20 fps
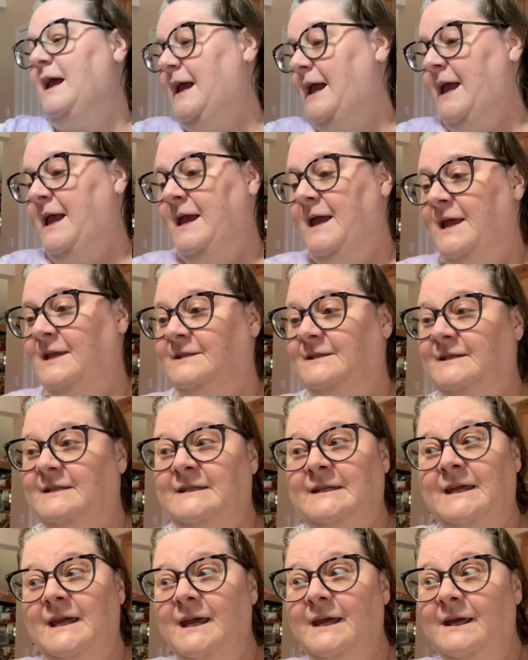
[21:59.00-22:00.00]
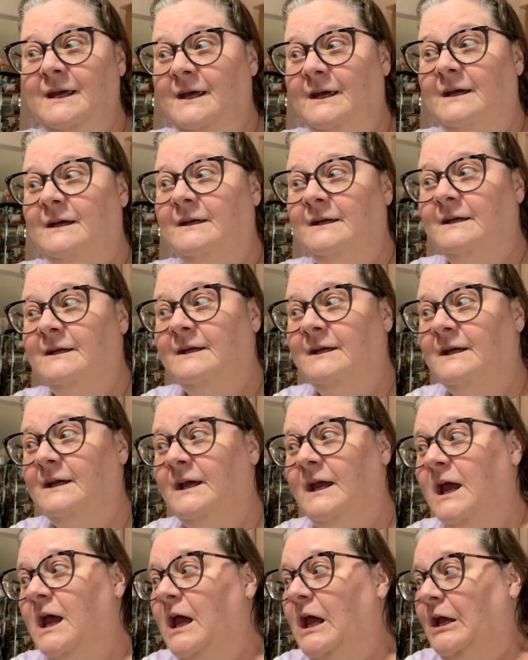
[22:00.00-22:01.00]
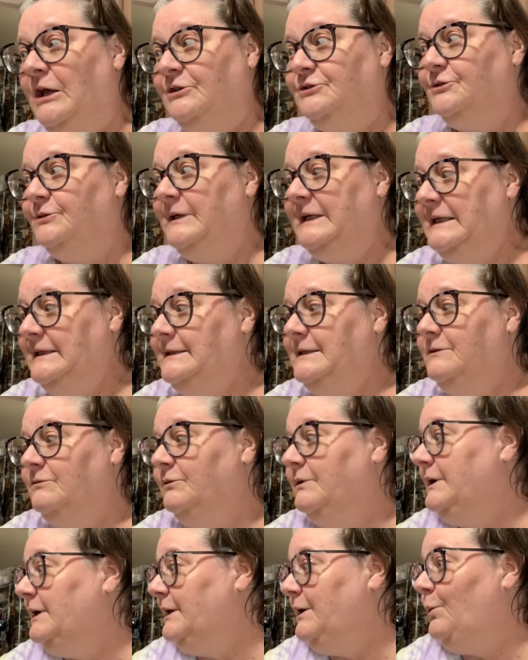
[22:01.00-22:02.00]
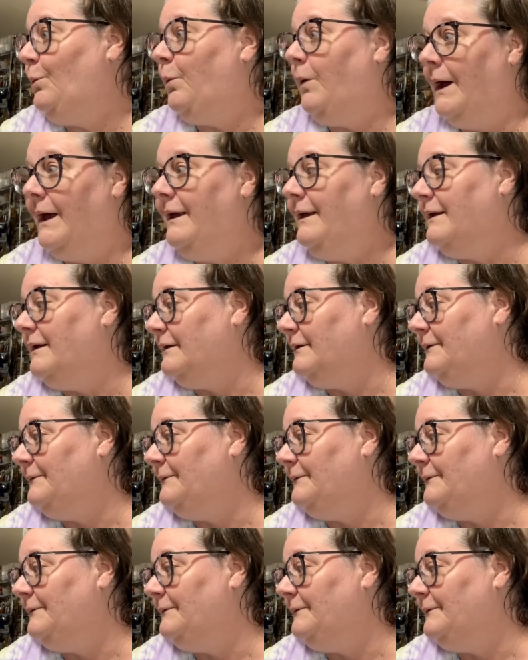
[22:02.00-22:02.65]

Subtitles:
And yeah, so he did really well.